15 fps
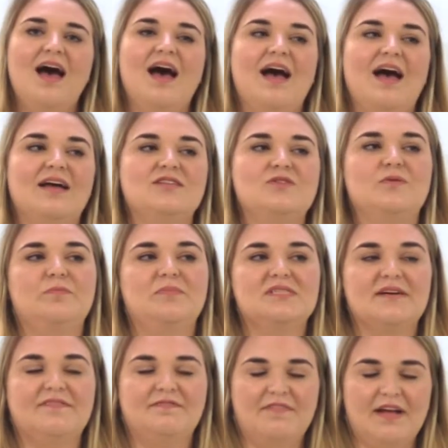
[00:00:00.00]
and you'll be
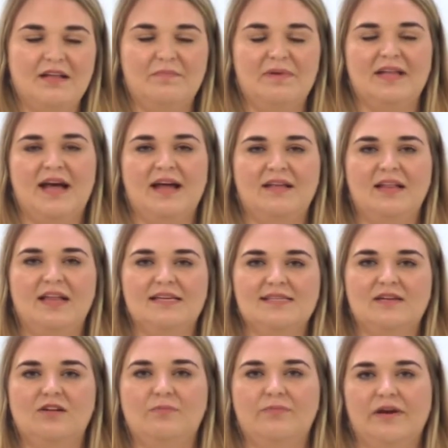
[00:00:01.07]
developing
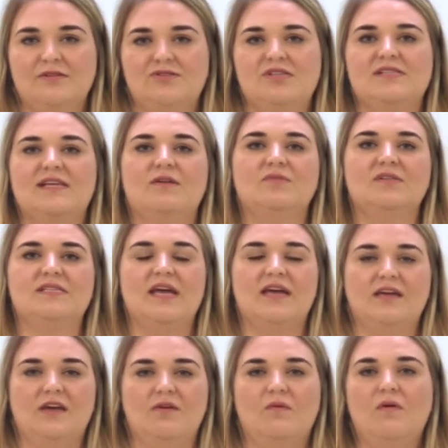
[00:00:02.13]
analytical approaches that will
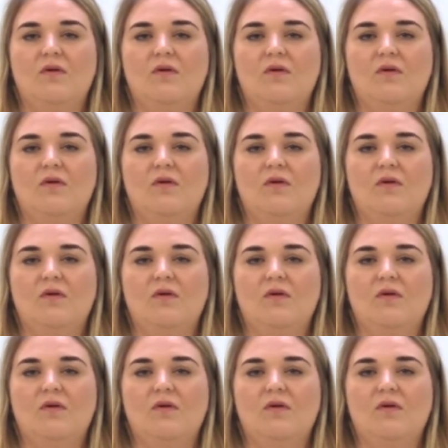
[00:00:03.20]
take you